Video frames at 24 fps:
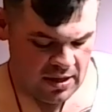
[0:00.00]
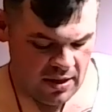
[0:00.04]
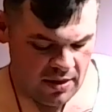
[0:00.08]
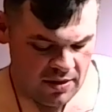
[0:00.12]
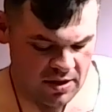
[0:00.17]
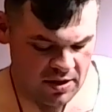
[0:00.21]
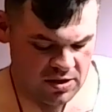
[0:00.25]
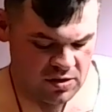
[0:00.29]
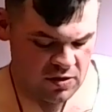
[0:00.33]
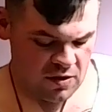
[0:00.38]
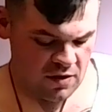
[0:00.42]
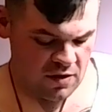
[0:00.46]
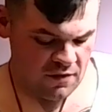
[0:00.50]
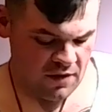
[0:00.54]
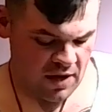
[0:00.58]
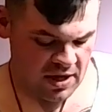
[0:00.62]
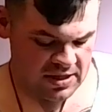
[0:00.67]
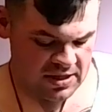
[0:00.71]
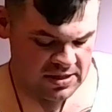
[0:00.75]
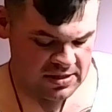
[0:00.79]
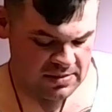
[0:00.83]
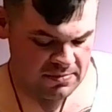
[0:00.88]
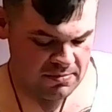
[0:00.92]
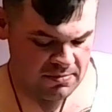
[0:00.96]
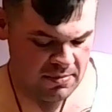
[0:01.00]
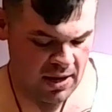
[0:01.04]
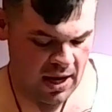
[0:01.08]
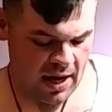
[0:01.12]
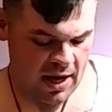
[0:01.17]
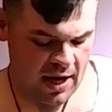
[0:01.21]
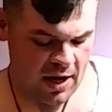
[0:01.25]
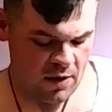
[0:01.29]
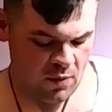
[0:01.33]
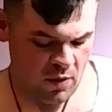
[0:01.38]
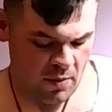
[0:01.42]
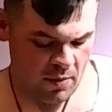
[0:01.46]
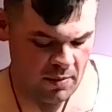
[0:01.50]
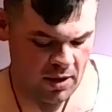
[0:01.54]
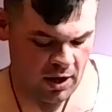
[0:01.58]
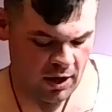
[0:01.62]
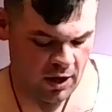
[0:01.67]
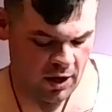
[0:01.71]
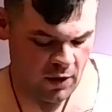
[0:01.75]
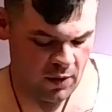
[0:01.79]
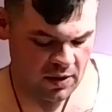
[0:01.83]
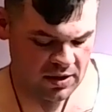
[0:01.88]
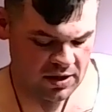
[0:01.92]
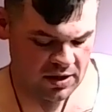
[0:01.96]
The two of us, man and woman, are
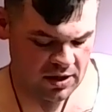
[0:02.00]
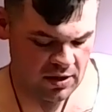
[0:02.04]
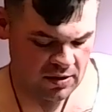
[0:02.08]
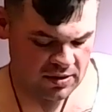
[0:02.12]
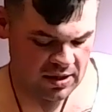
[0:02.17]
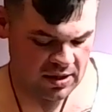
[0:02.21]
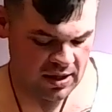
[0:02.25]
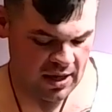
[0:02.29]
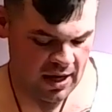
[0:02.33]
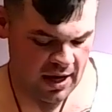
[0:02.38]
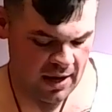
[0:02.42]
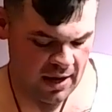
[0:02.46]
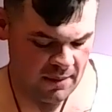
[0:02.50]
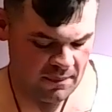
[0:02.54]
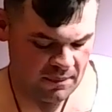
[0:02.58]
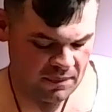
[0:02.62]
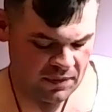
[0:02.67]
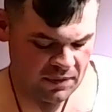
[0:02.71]
going to Jotunheim.